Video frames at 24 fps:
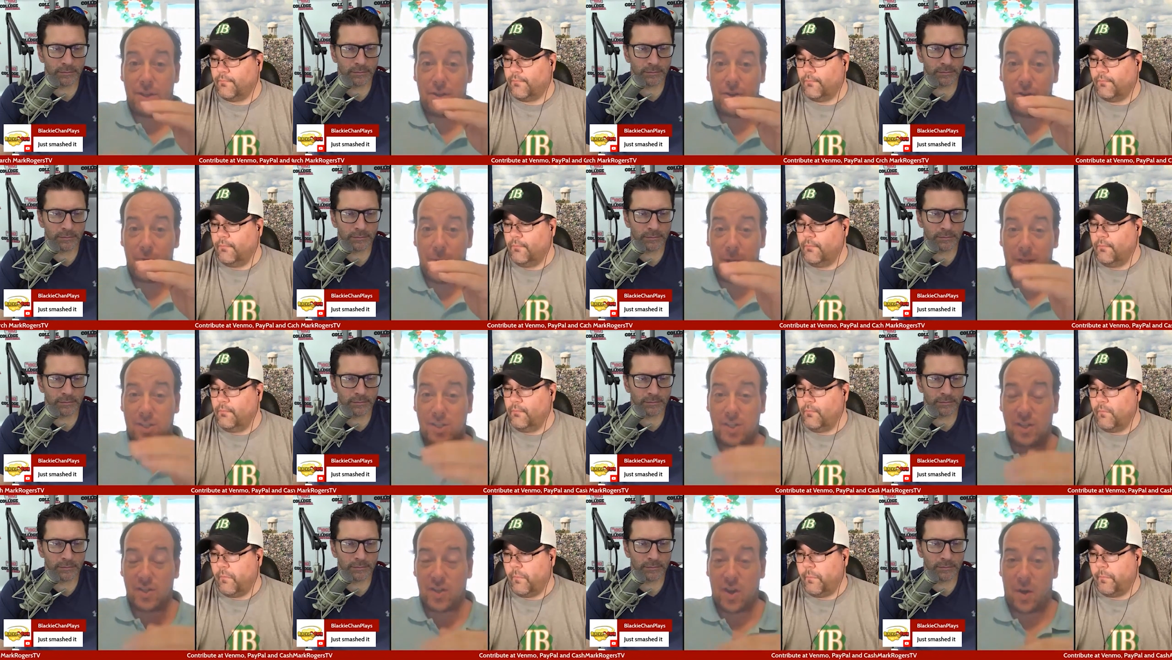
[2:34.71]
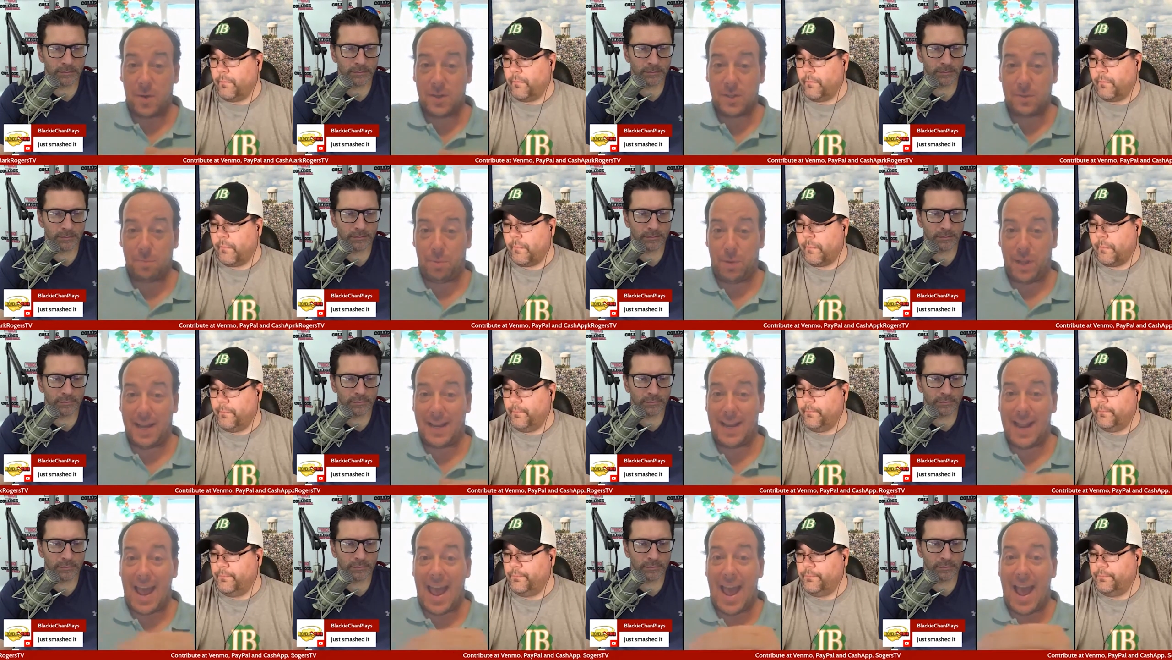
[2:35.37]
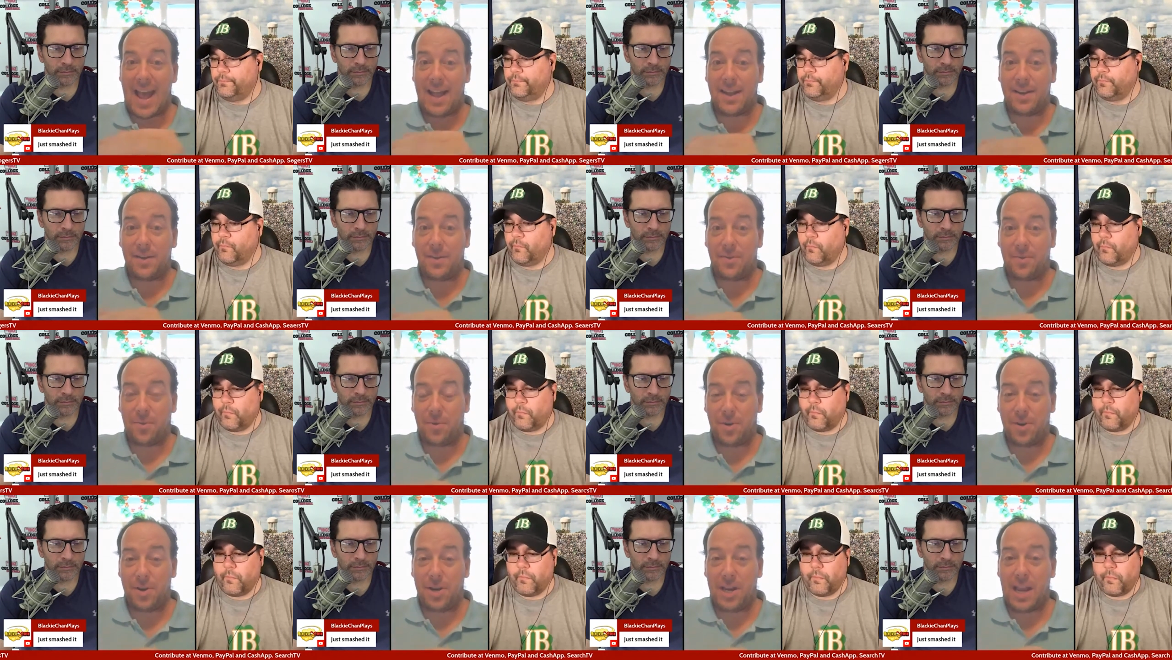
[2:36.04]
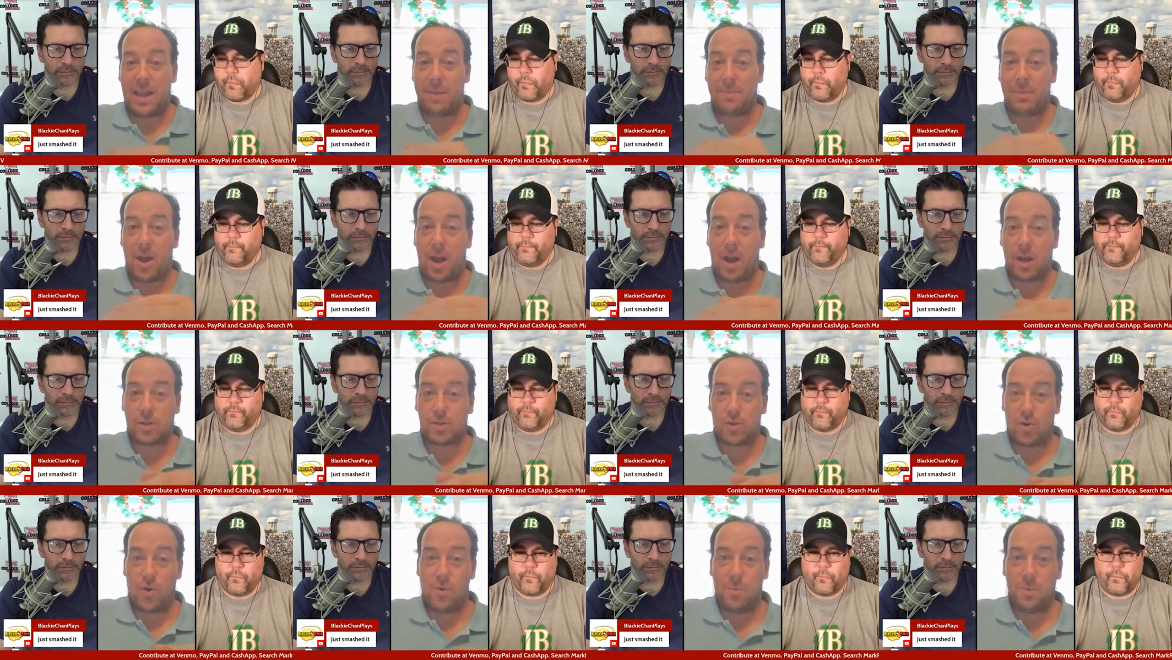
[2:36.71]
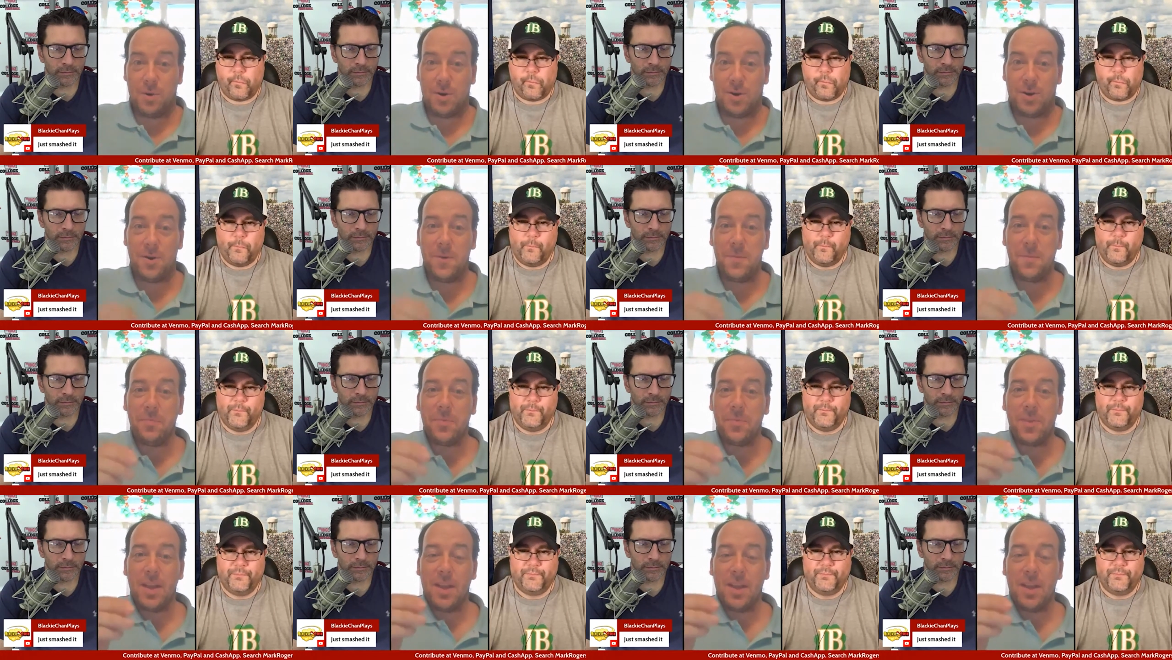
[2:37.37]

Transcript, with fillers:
Speaker 1: that USC is always playing at Notre Dame in October,